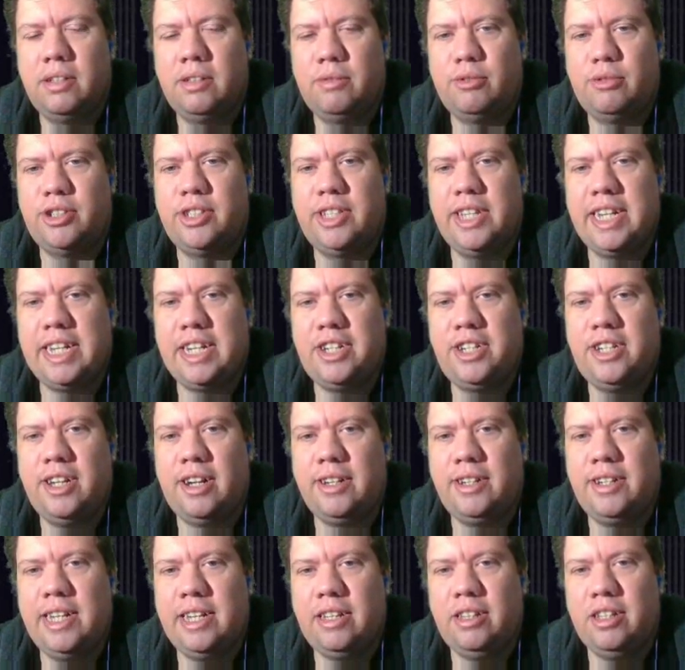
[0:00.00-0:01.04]
They're sending
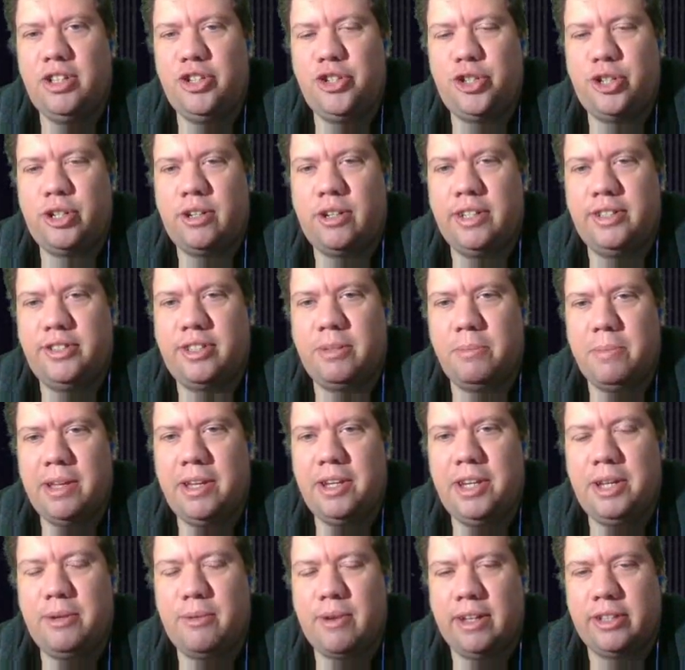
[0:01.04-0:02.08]
Doug Dillinger and some
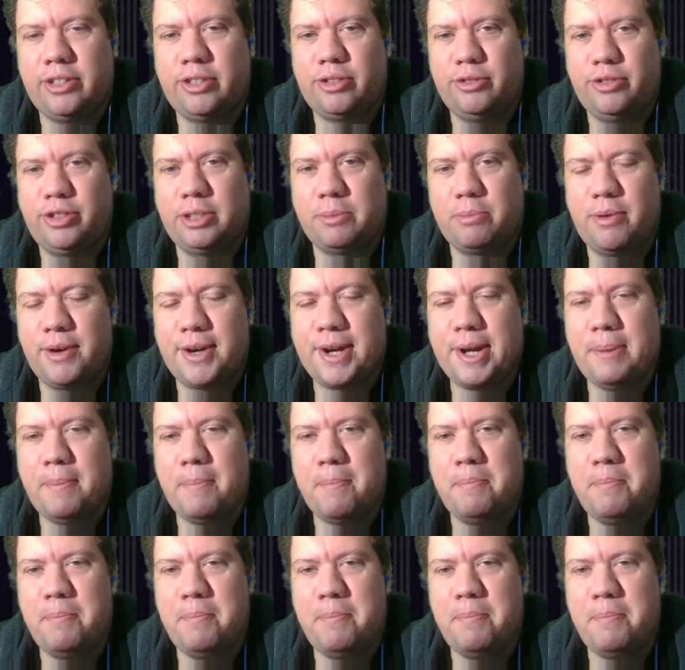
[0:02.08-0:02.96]
indie wrestlers to break up